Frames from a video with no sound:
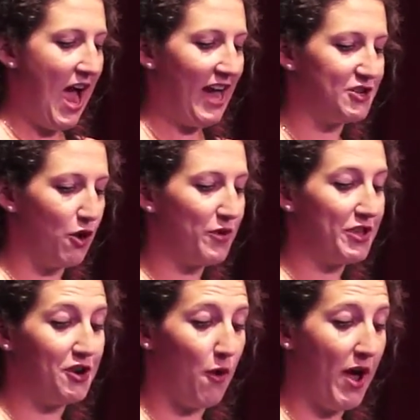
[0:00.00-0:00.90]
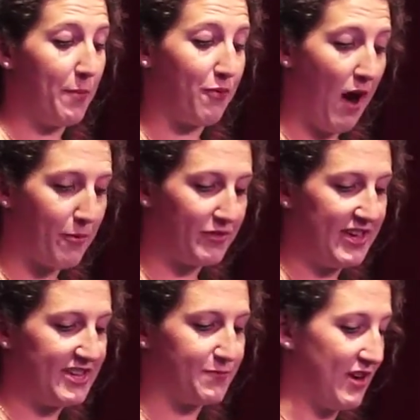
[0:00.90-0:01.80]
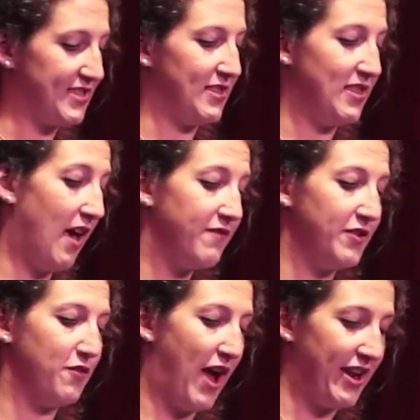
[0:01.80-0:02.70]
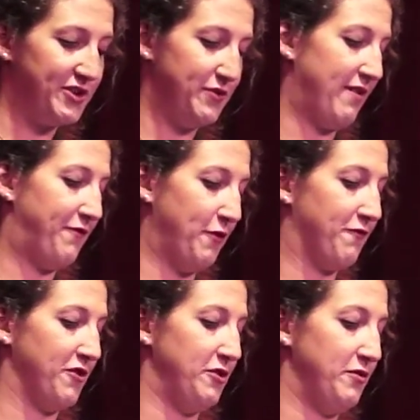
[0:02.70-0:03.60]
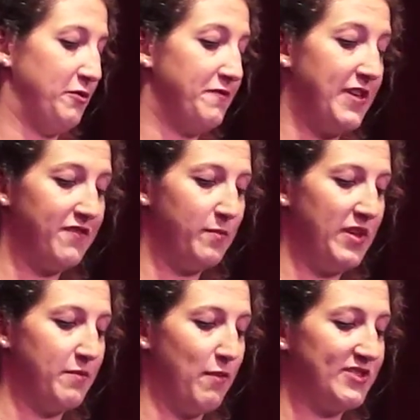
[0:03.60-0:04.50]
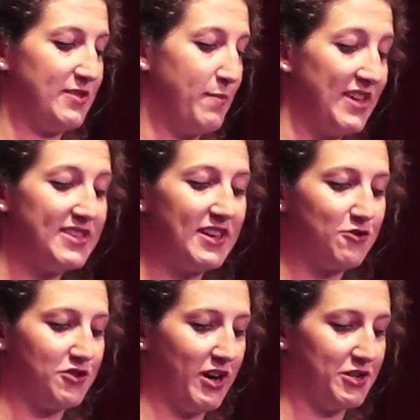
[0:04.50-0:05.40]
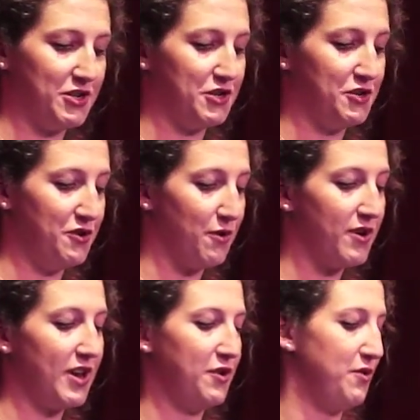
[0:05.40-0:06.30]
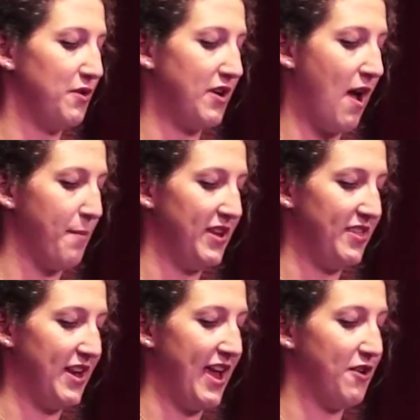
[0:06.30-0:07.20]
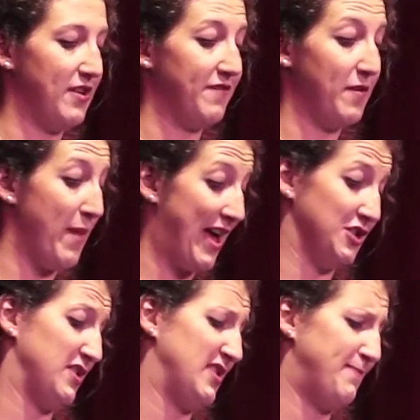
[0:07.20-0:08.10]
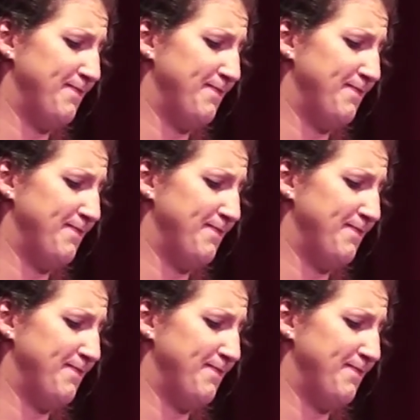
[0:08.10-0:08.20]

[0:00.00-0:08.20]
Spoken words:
I don't really know how to properly express the love and gratitude I feel for you. You've given me the most amazing introduction to New York and New York comedy that I could have imagined.